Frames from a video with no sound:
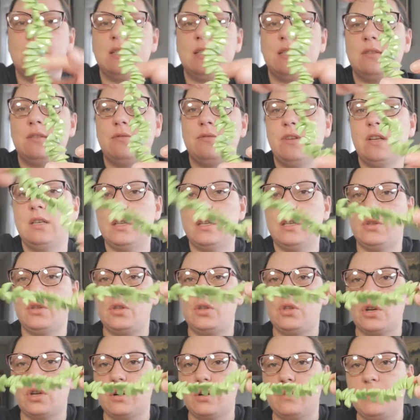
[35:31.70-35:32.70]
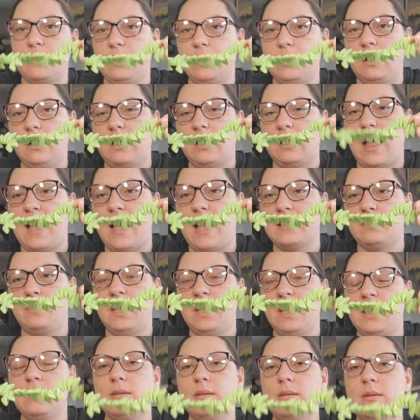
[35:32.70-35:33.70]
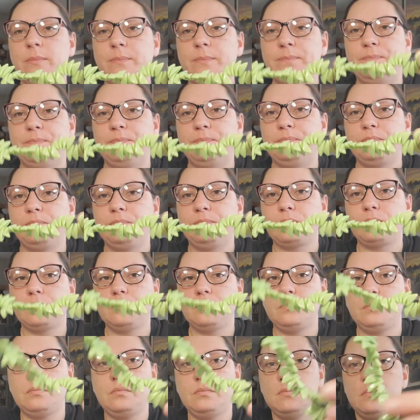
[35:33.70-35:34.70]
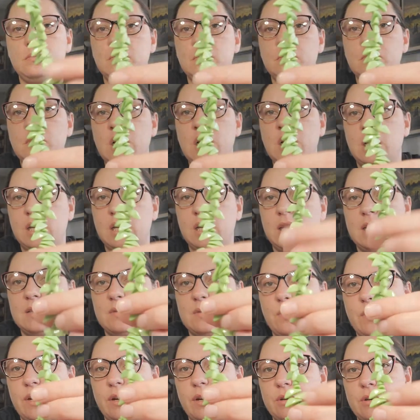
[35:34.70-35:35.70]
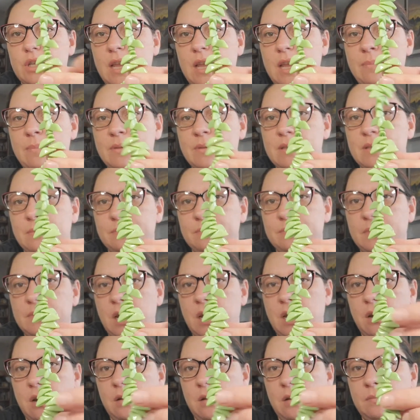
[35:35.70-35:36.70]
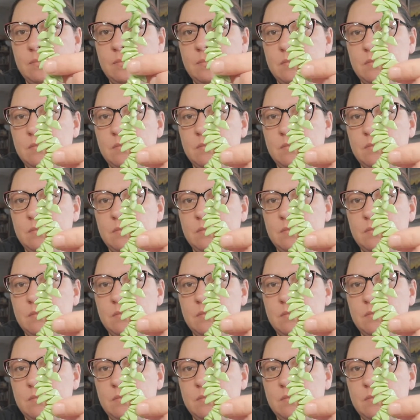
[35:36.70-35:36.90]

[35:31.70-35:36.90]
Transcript: is vintage German glass beads. Look at these weird shapes here